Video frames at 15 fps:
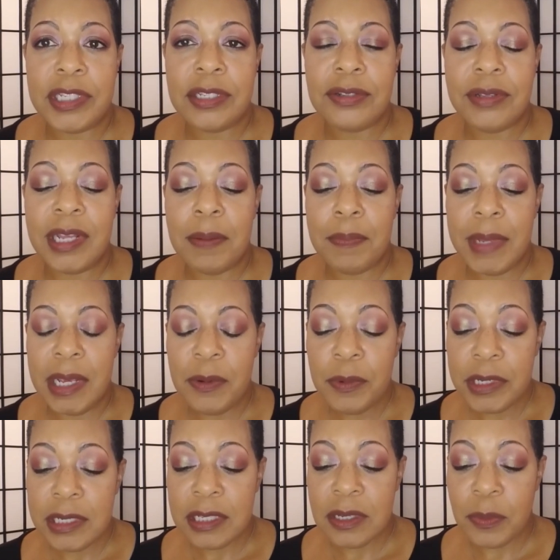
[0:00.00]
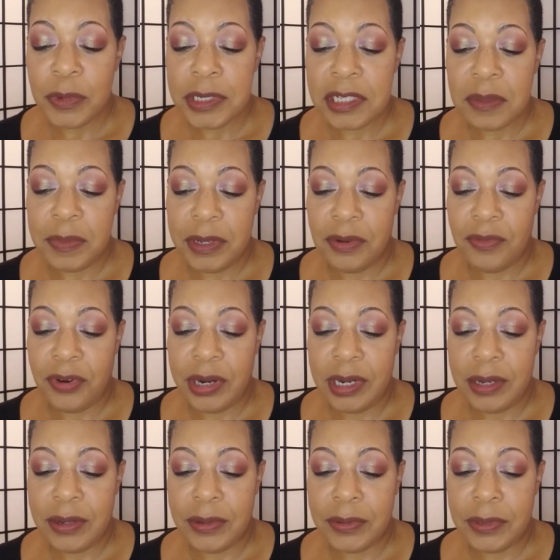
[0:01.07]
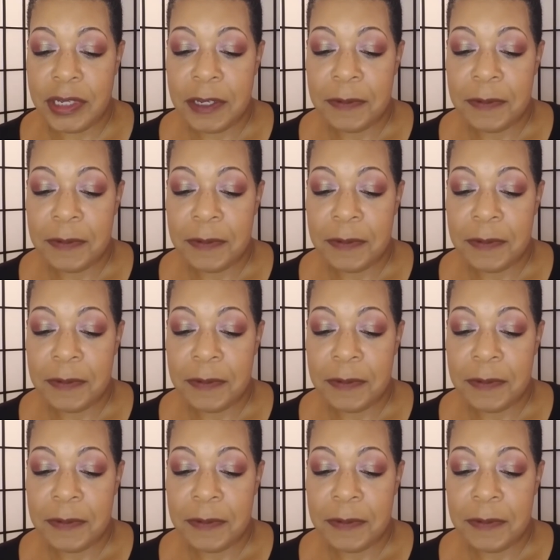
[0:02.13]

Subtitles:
And so they may want someone to be around,